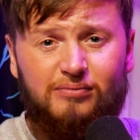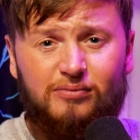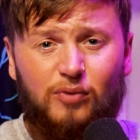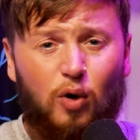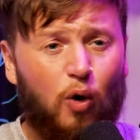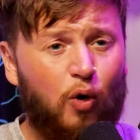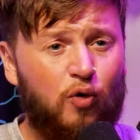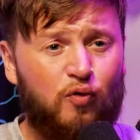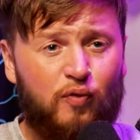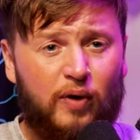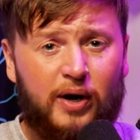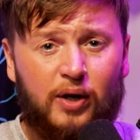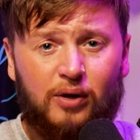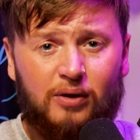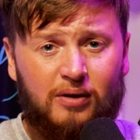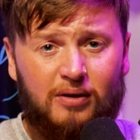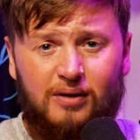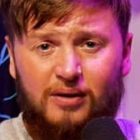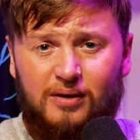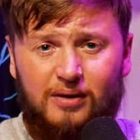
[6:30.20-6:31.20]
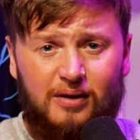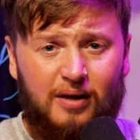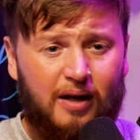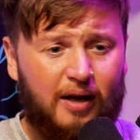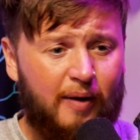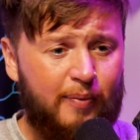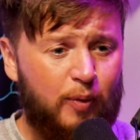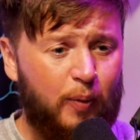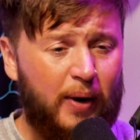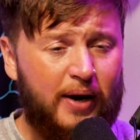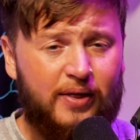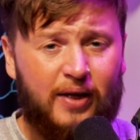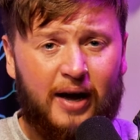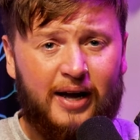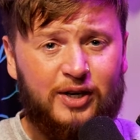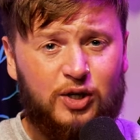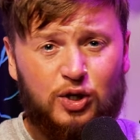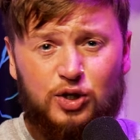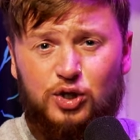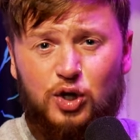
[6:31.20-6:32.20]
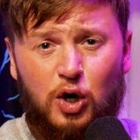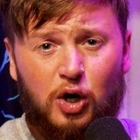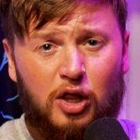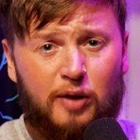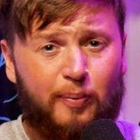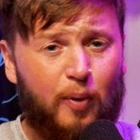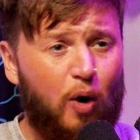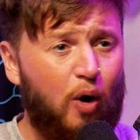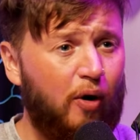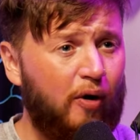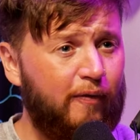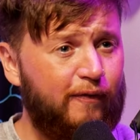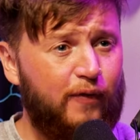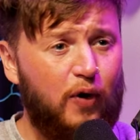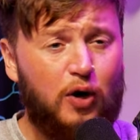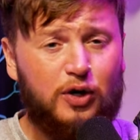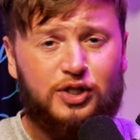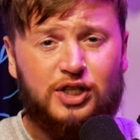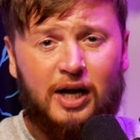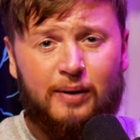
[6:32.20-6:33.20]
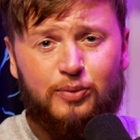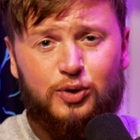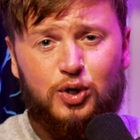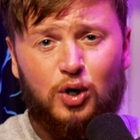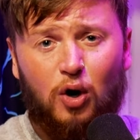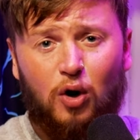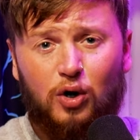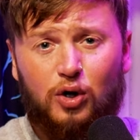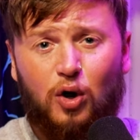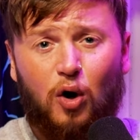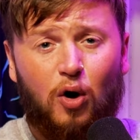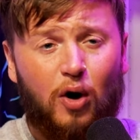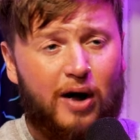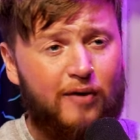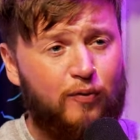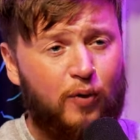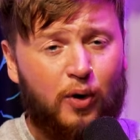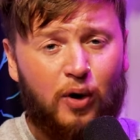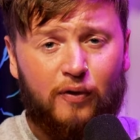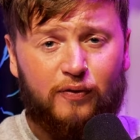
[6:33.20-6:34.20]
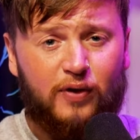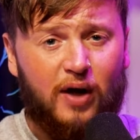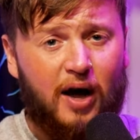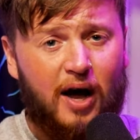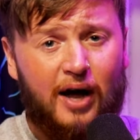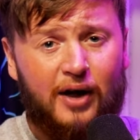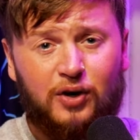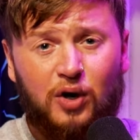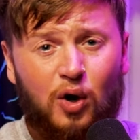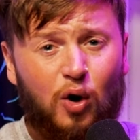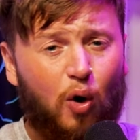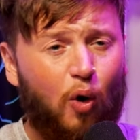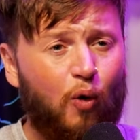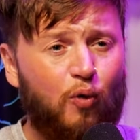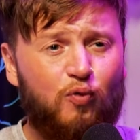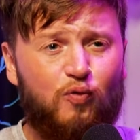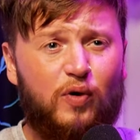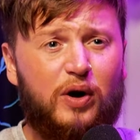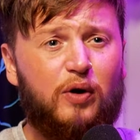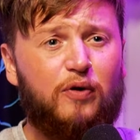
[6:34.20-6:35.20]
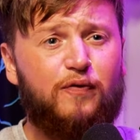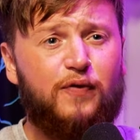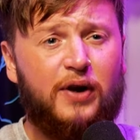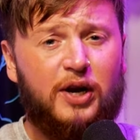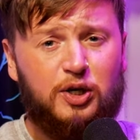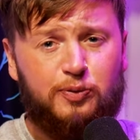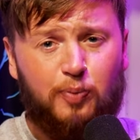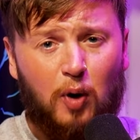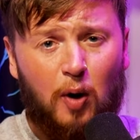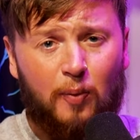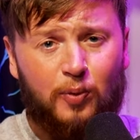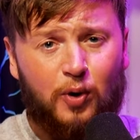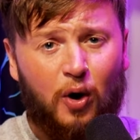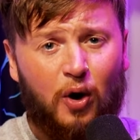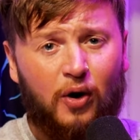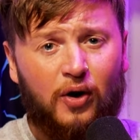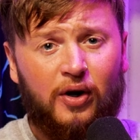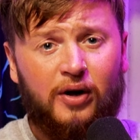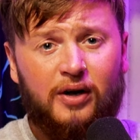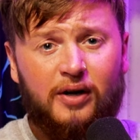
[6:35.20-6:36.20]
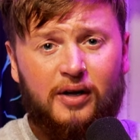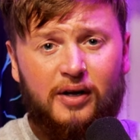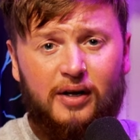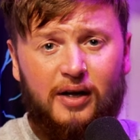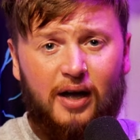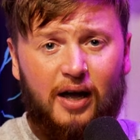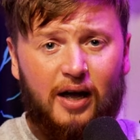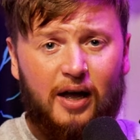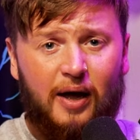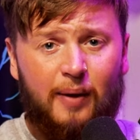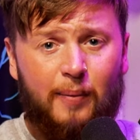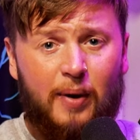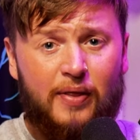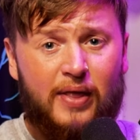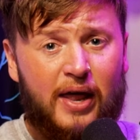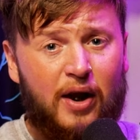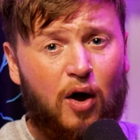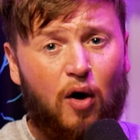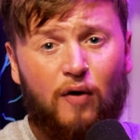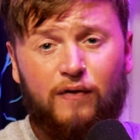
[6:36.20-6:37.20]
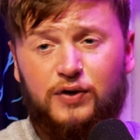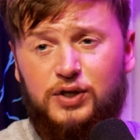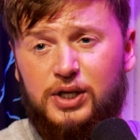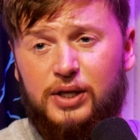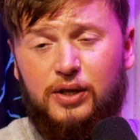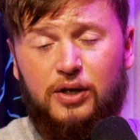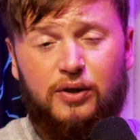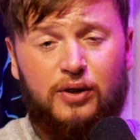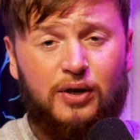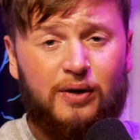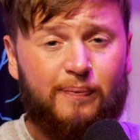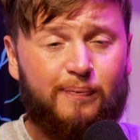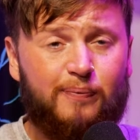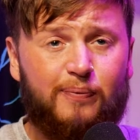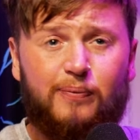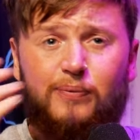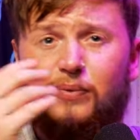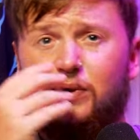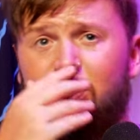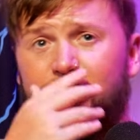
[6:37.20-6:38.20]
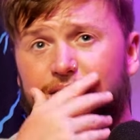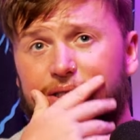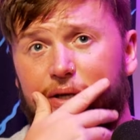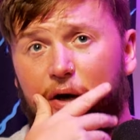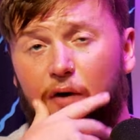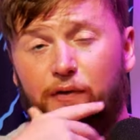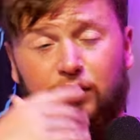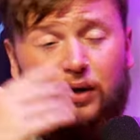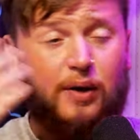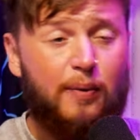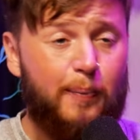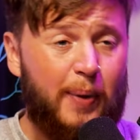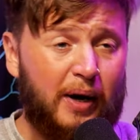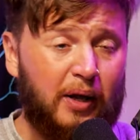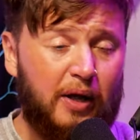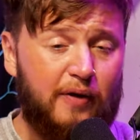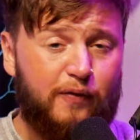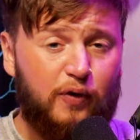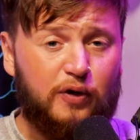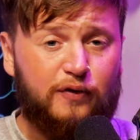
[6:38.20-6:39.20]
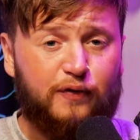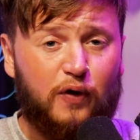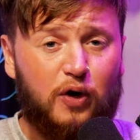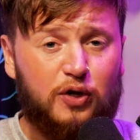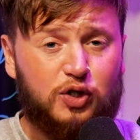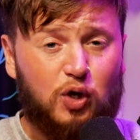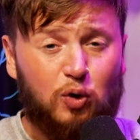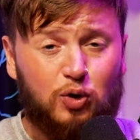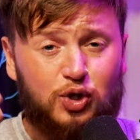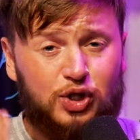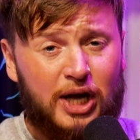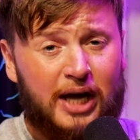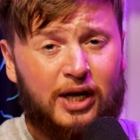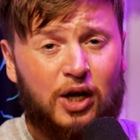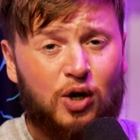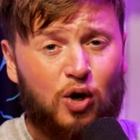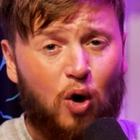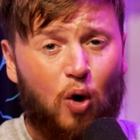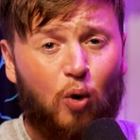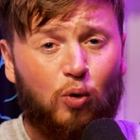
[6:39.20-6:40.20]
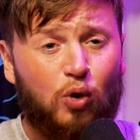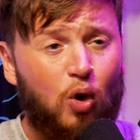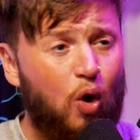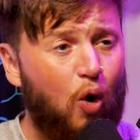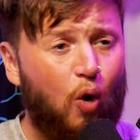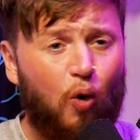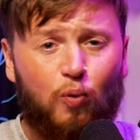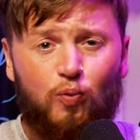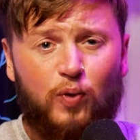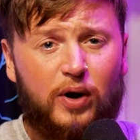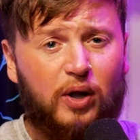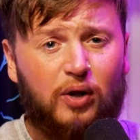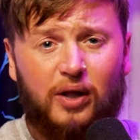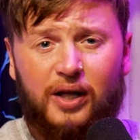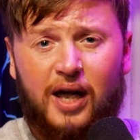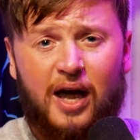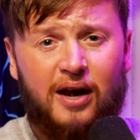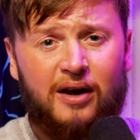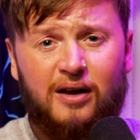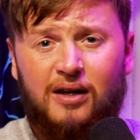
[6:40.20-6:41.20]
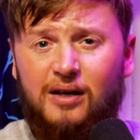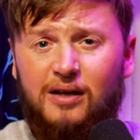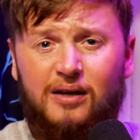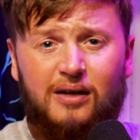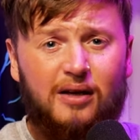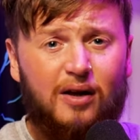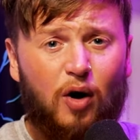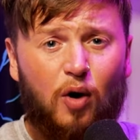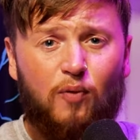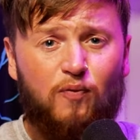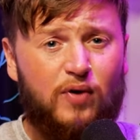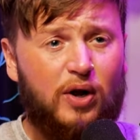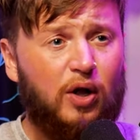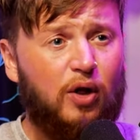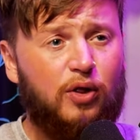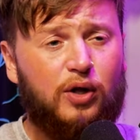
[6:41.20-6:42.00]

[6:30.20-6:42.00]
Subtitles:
Unreal. And the way that he just turned the ball, first time shot, caught everyone off guard, unreal finish, bottom corner. And then obviously the penalty for his first goal, second goal, unreal again. Unreal.